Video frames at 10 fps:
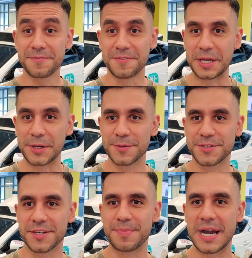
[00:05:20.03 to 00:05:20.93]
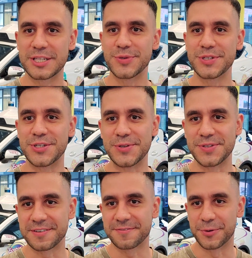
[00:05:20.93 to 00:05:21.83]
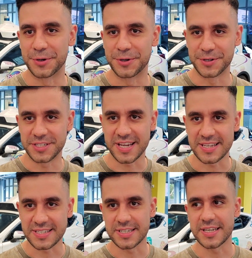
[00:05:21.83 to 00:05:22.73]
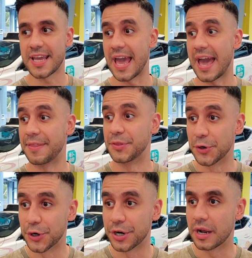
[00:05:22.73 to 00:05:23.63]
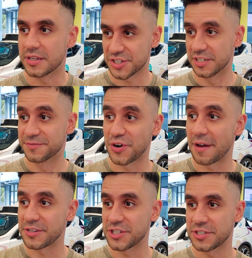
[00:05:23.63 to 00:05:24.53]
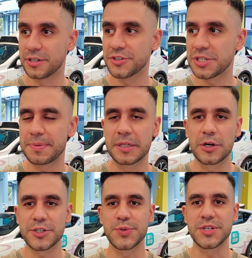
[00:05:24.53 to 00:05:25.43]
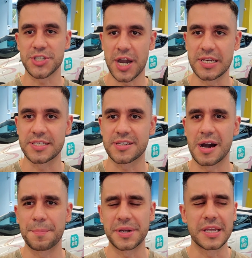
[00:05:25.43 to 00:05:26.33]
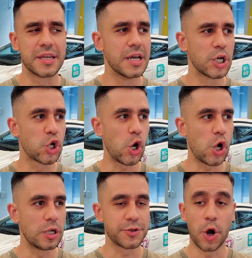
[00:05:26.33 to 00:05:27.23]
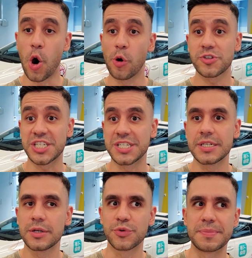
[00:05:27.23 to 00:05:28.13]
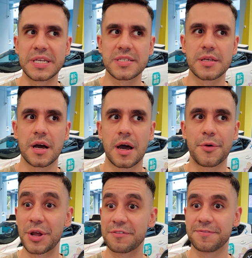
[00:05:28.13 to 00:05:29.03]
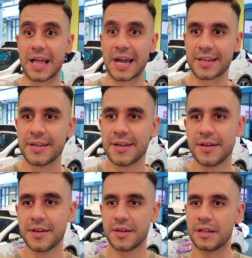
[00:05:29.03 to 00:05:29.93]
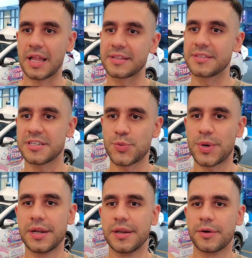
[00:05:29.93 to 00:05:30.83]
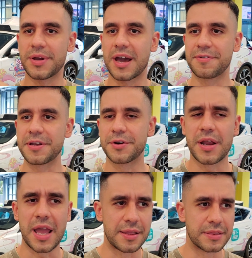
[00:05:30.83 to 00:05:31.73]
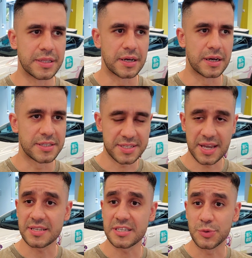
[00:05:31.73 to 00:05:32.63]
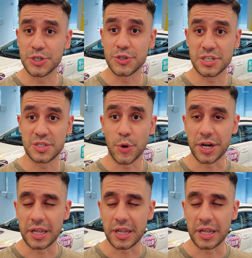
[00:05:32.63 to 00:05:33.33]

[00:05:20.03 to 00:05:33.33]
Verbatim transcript: vehicles that Baidu is using for their testing and their self-driving technology belongs to a Chinese company called Hongqi, which means uh, red flag, like this one we have here and the taxi we used this morning.